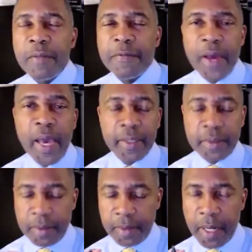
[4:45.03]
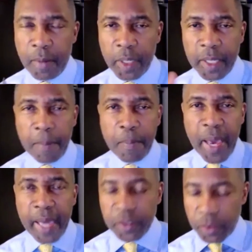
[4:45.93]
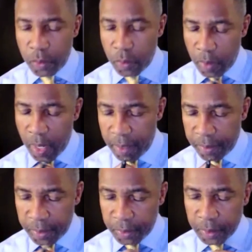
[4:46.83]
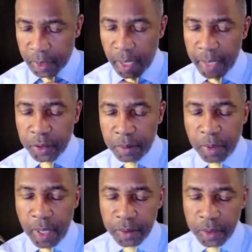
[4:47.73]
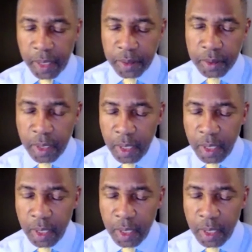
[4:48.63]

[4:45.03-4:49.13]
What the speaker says: the fact, and I want to get back to this collection process,